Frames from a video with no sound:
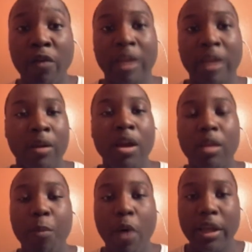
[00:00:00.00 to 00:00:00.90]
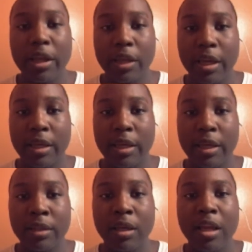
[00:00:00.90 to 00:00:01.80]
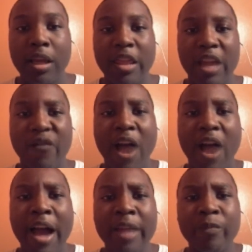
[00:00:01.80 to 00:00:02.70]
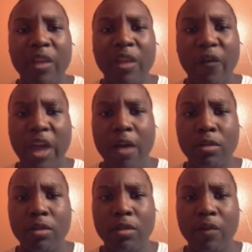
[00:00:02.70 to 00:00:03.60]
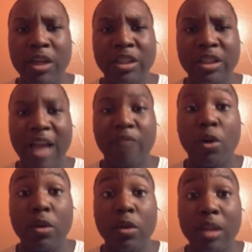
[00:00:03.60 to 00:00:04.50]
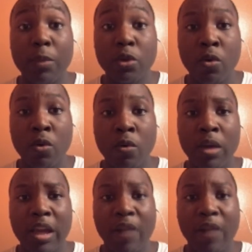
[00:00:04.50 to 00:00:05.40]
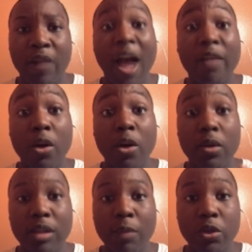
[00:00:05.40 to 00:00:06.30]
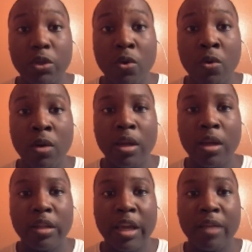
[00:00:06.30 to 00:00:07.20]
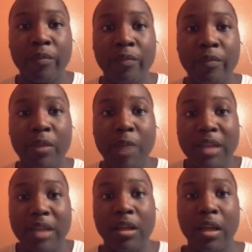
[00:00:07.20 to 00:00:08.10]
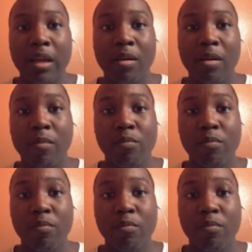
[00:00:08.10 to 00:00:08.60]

But the point is that if I fail the regions, I have to go to summer school. And if I have to go to summer school, then basically,